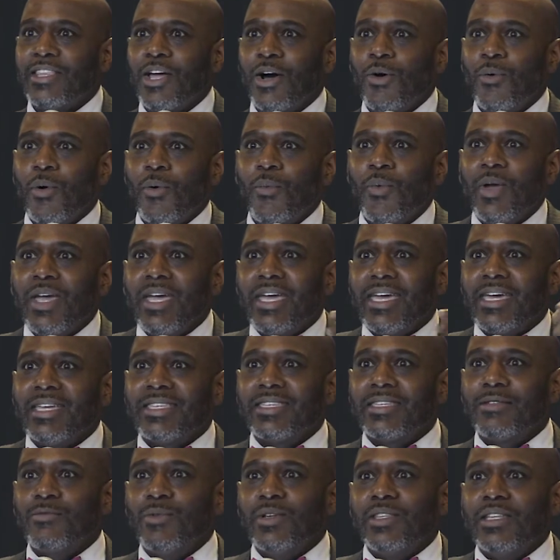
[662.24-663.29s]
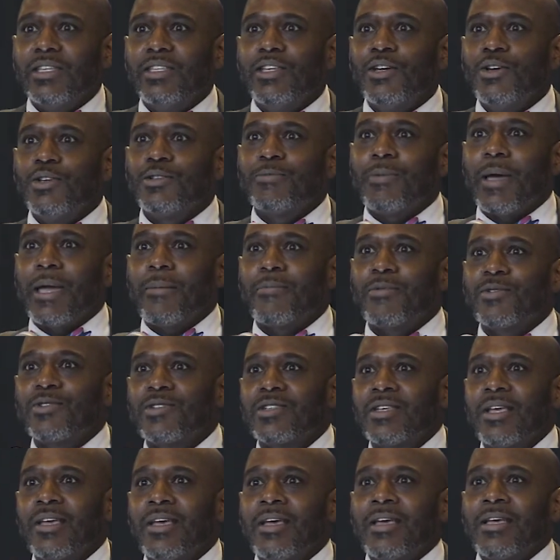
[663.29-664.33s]
though, when the
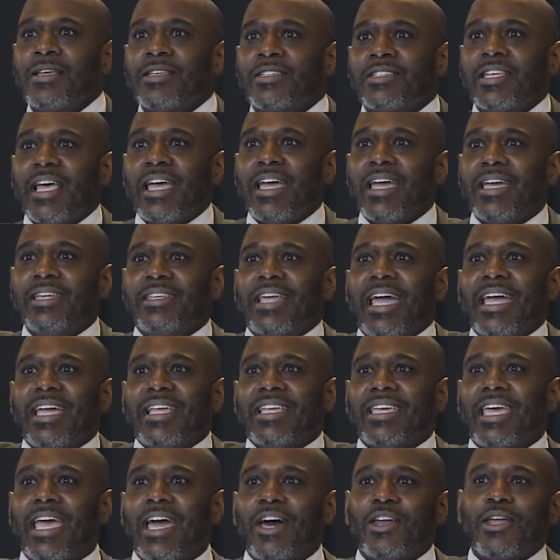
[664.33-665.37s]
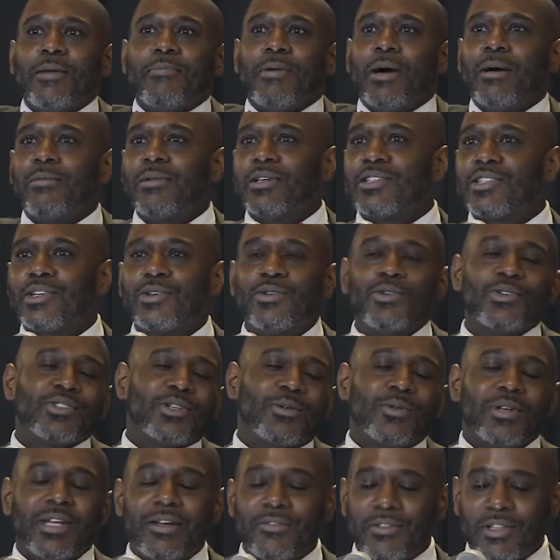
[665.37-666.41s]
newspapers say Dayton County Public Schools
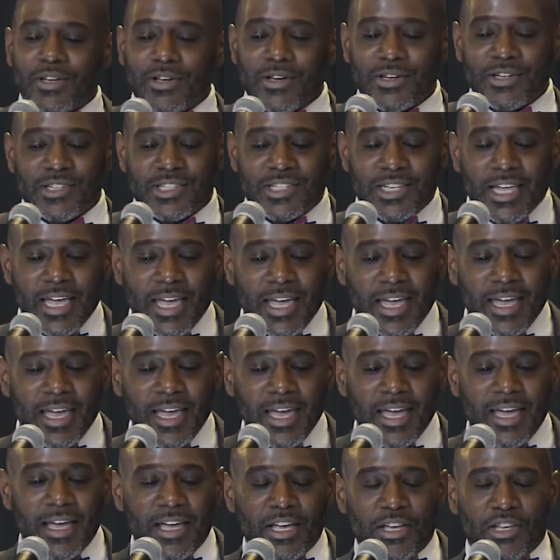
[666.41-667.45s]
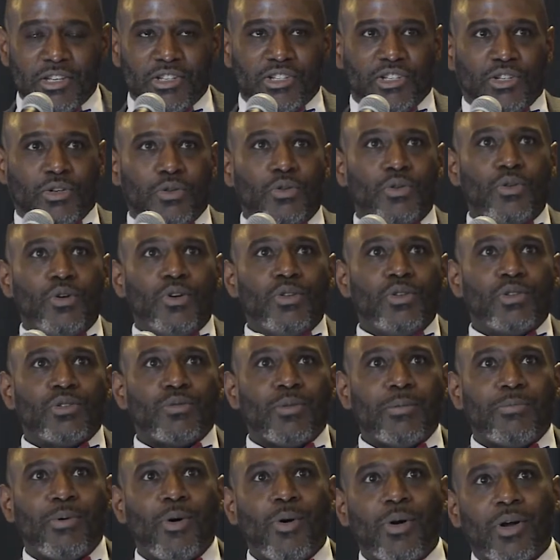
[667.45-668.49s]
or whatever they're gonna say, schools
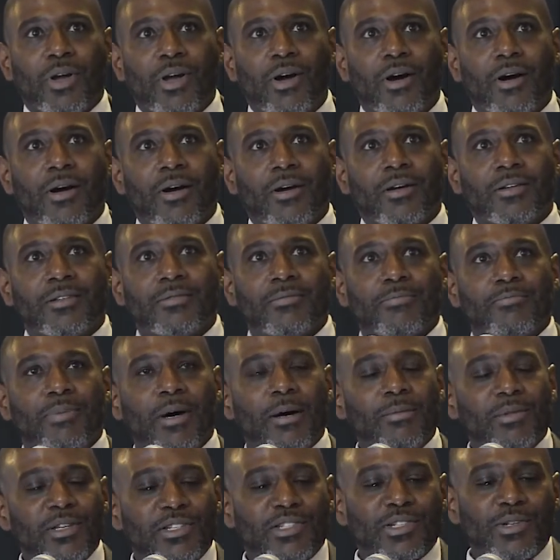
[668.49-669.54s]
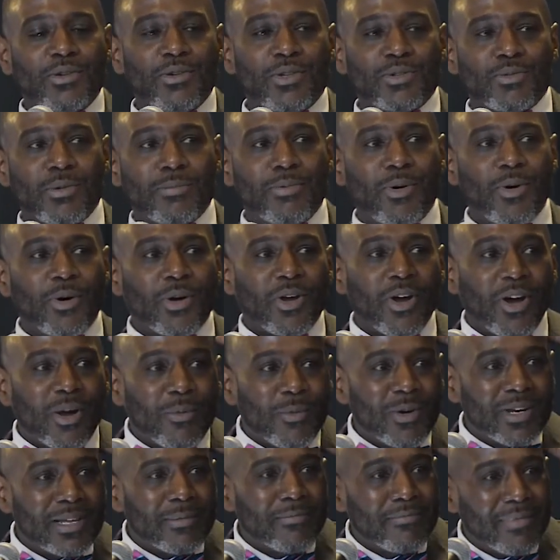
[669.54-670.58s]
report card, public schools report card,
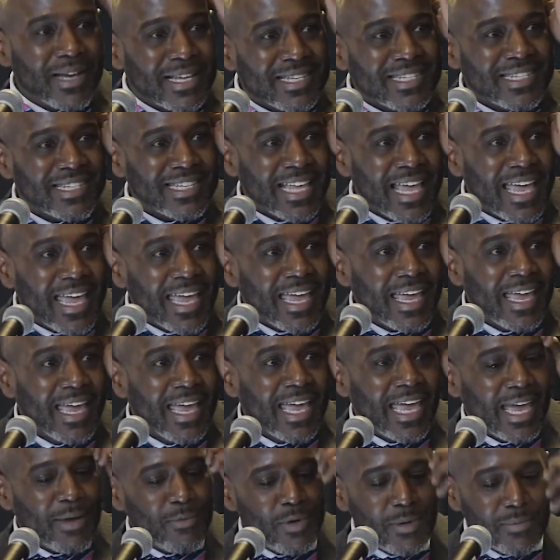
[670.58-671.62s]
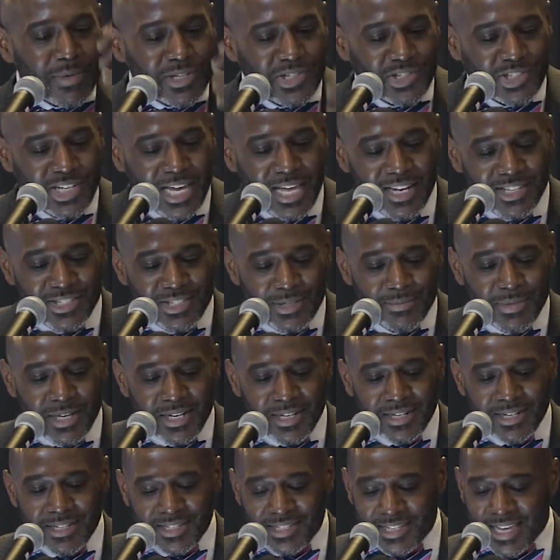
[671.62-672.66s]
what it must say, and we must challenge the
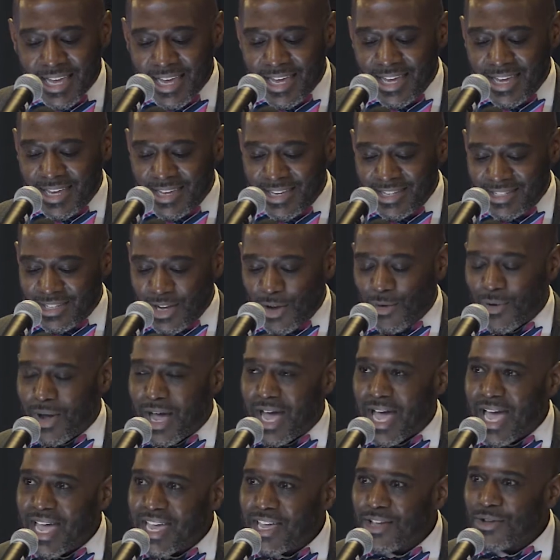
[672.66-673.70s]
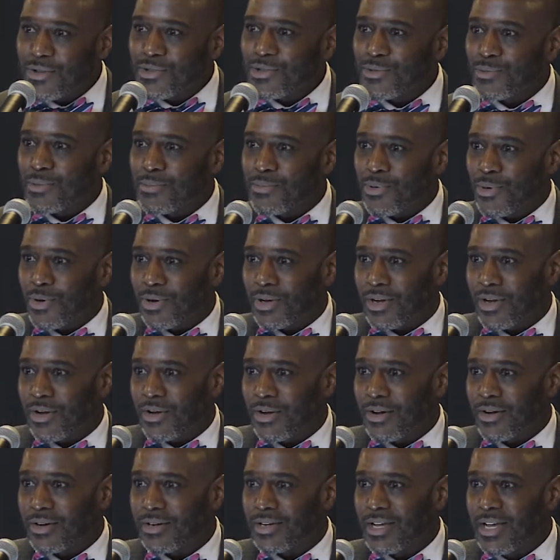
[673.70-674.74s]
media to say, is Ohio's report
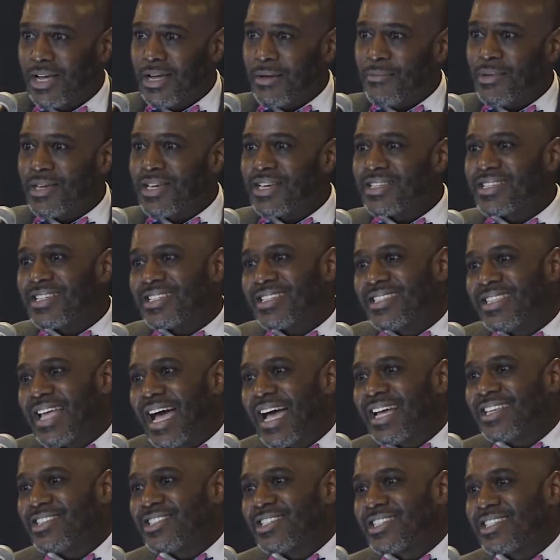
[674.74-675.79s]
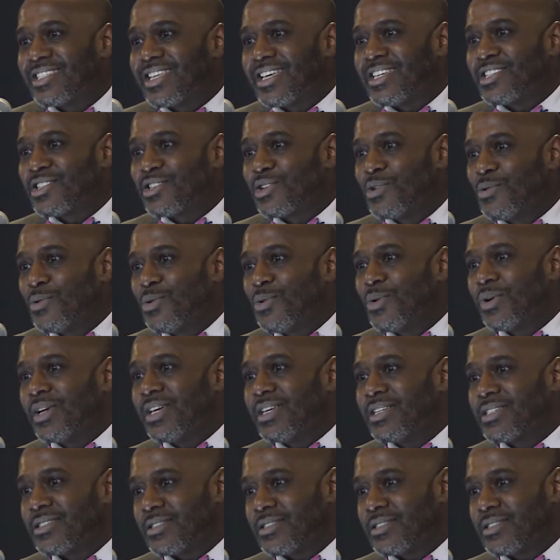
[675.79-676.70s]
card, because it's not just a school